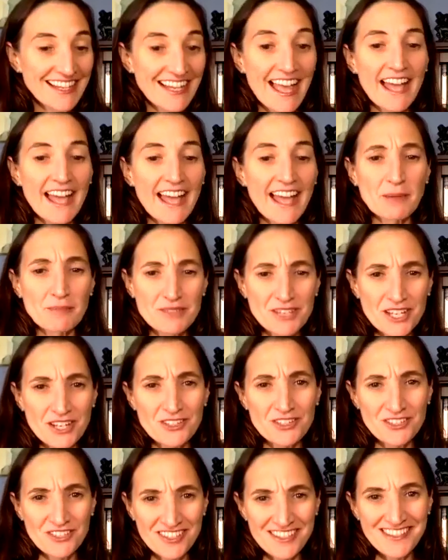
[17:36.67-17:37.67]

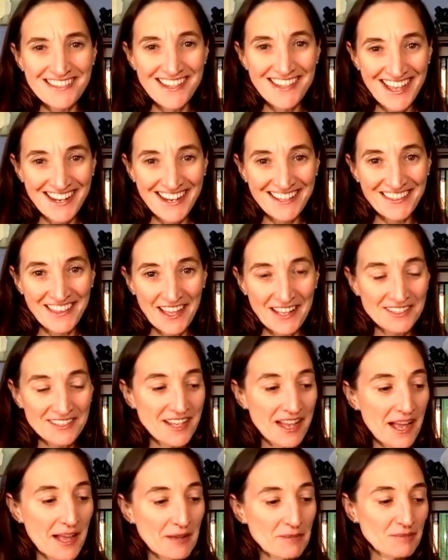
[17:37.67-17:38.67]
adaptations to that at that
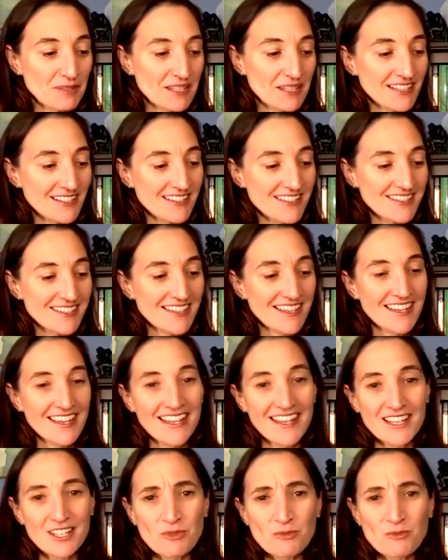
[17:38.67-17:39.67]
time, because
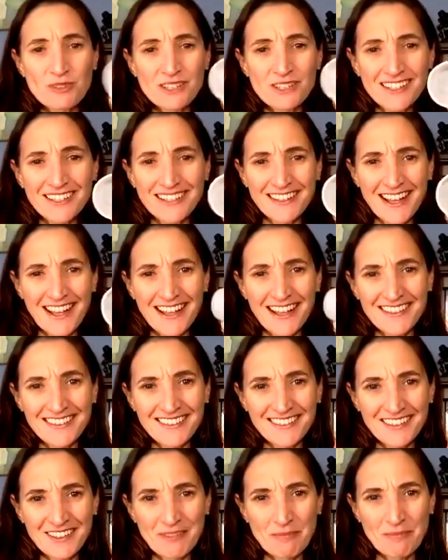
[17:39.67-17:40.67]
it's really not
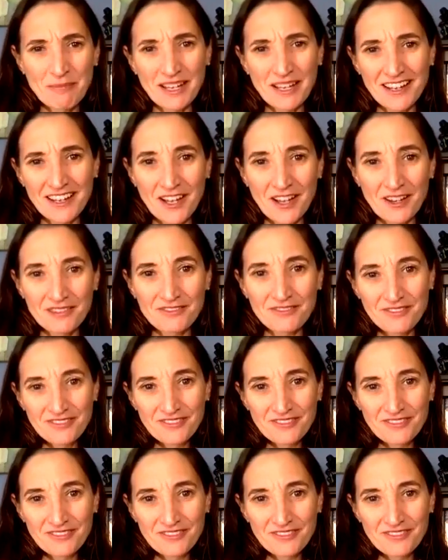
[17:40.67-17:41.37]
big enough